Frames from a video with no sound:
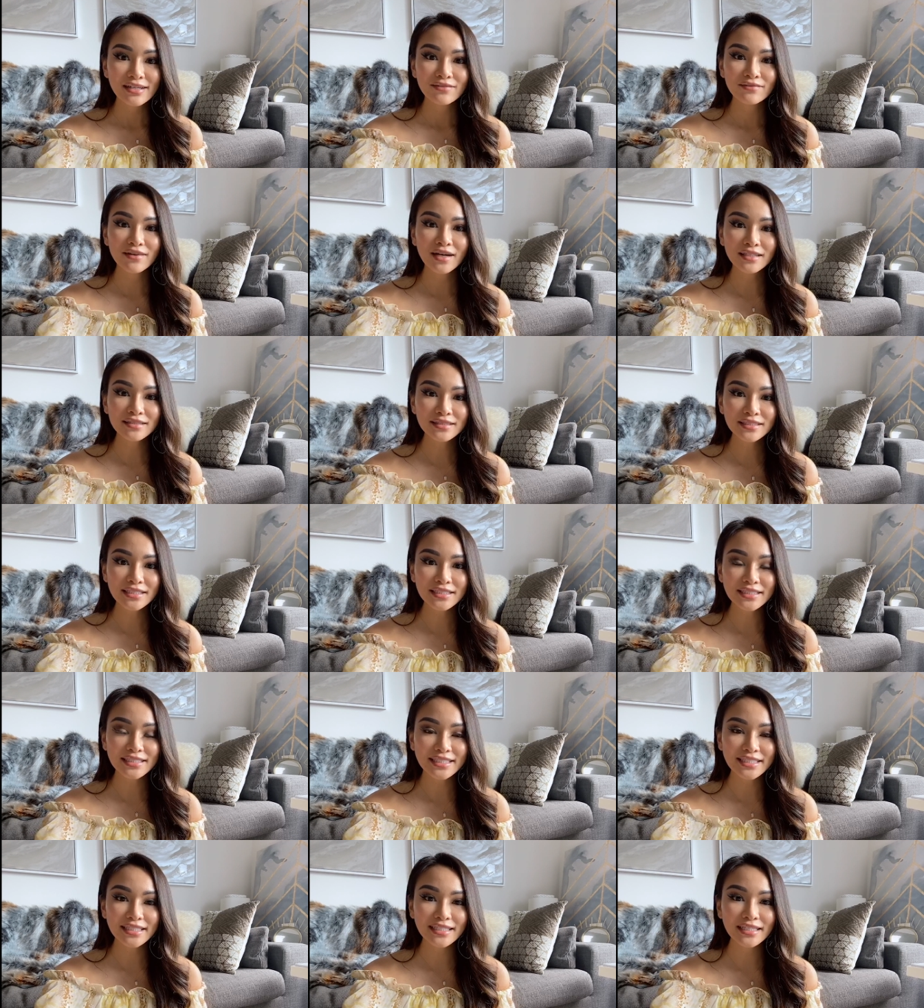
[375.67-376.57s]

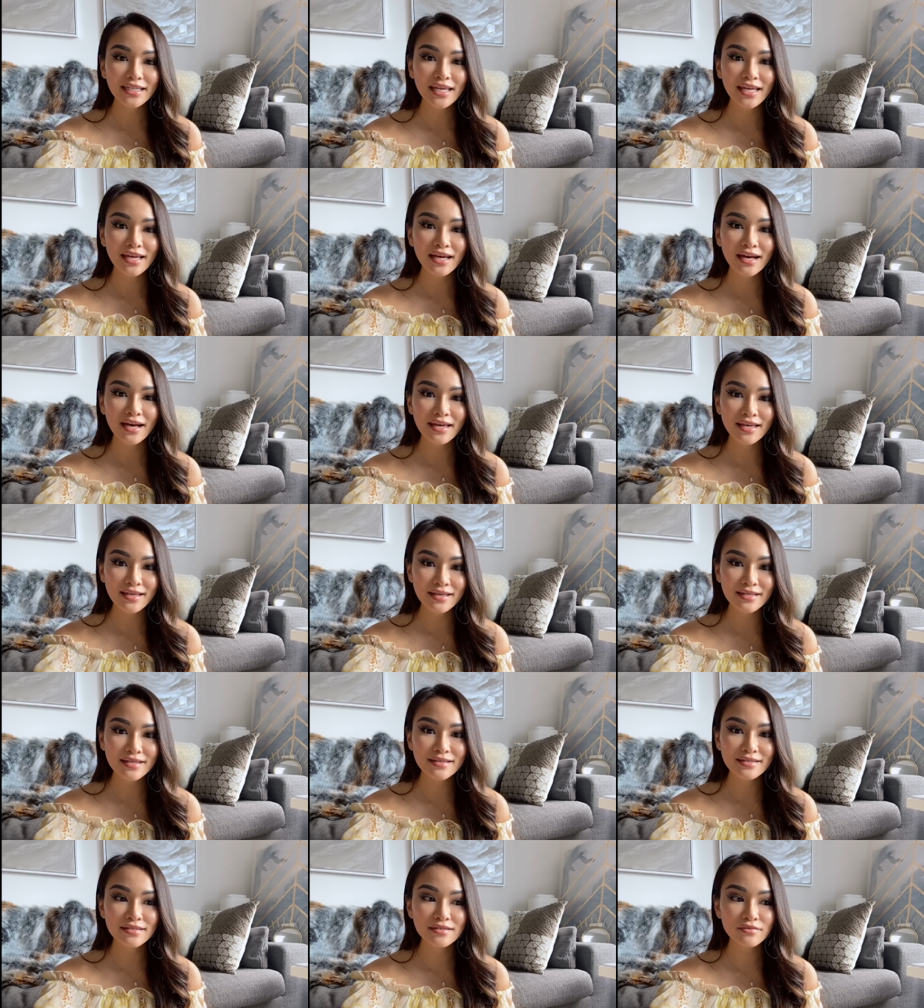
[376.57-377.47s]
Volunteering
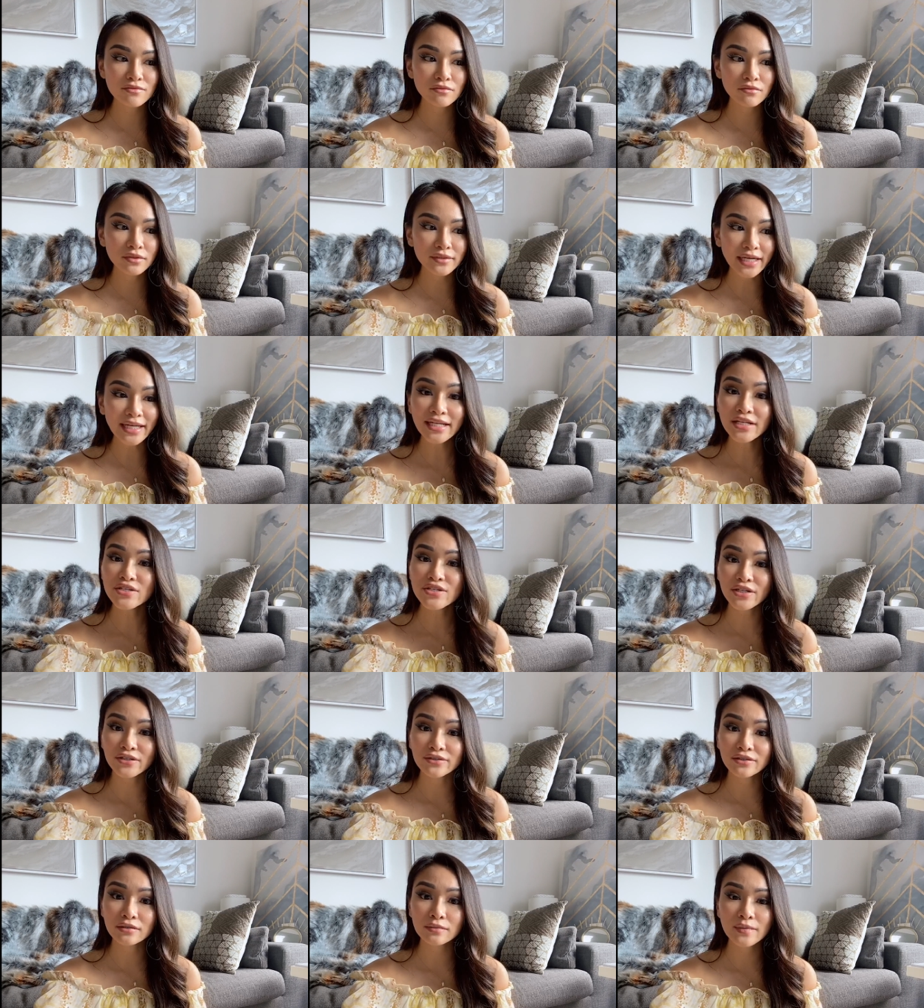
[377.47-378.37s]
is great in
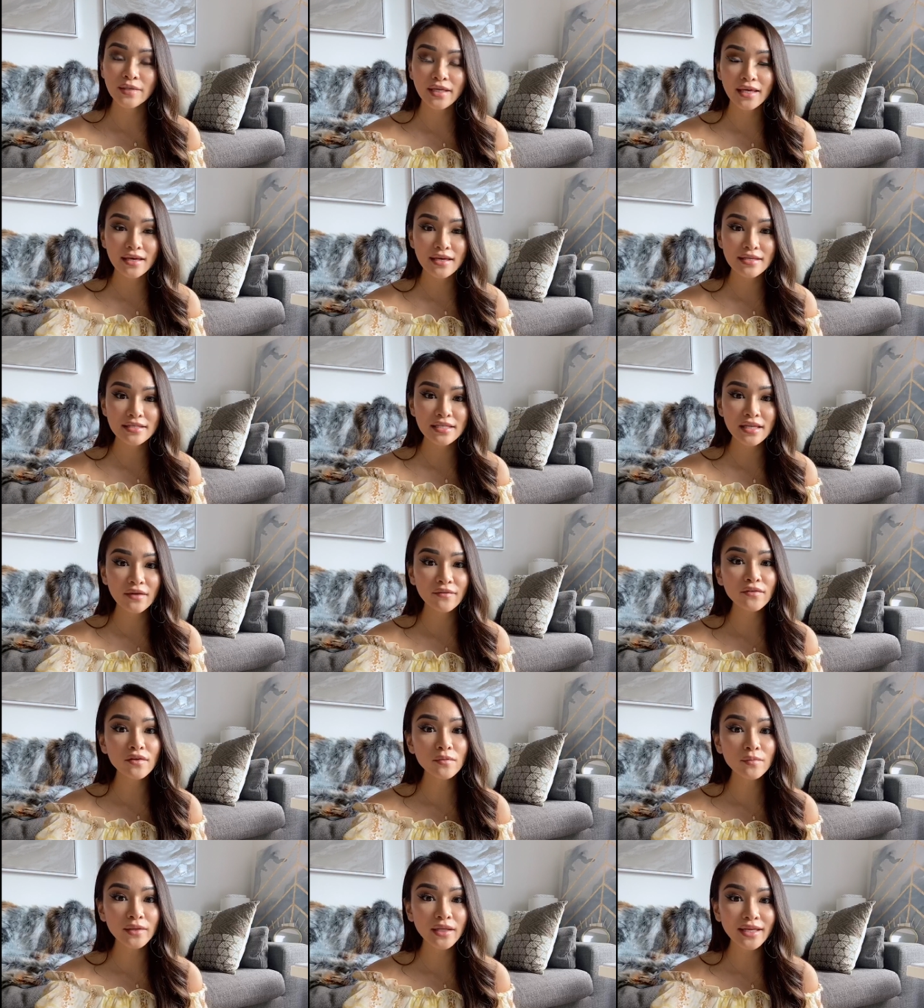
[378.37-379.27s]
general because
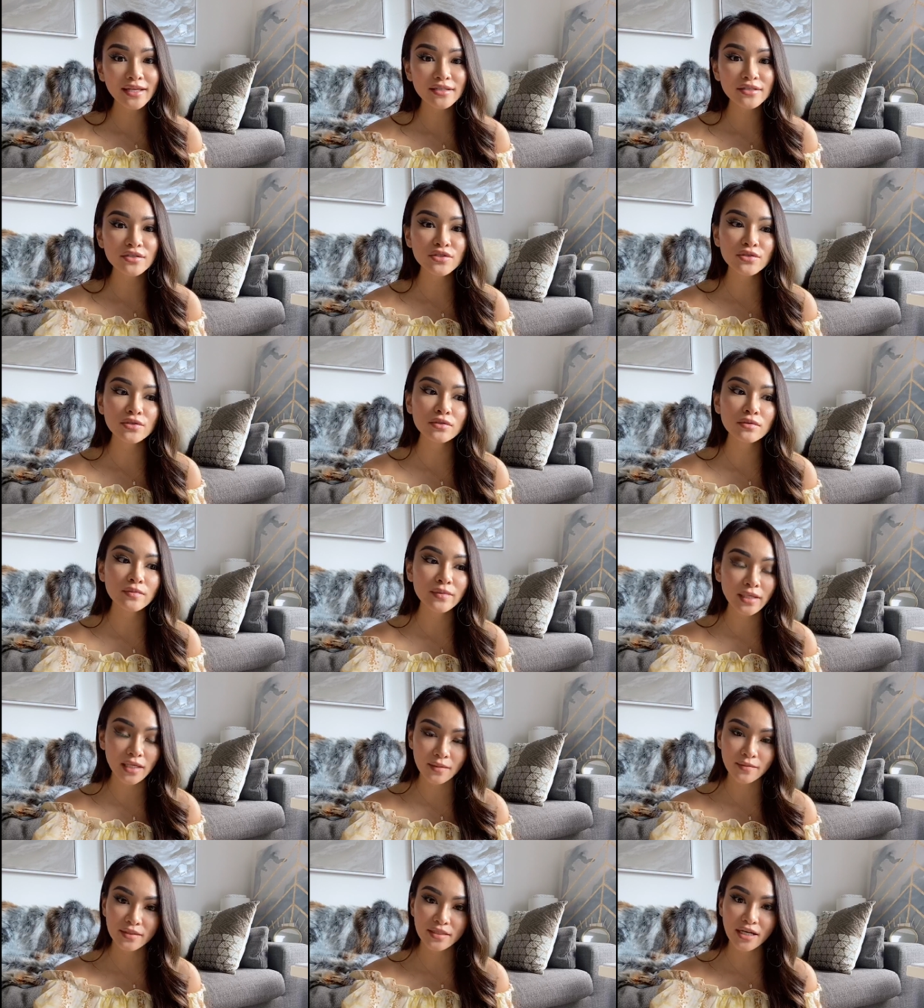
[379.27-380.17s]
if you plan to
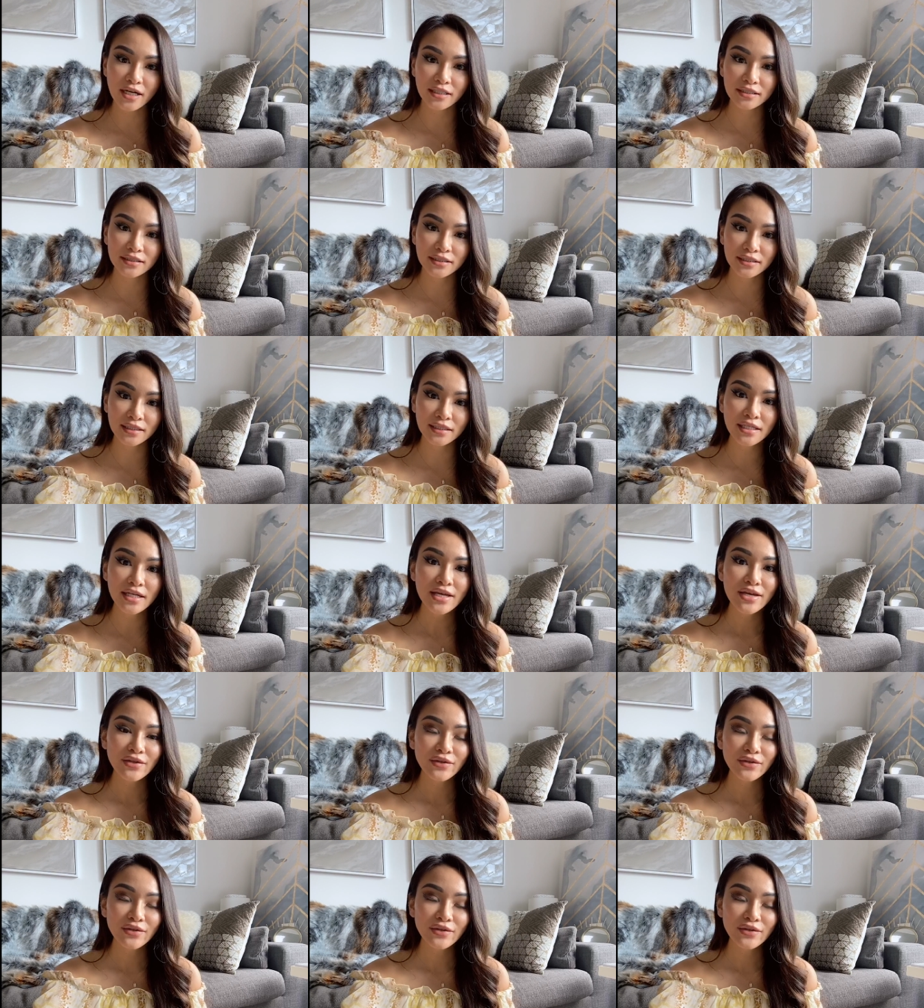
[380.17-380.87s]
become a doctor,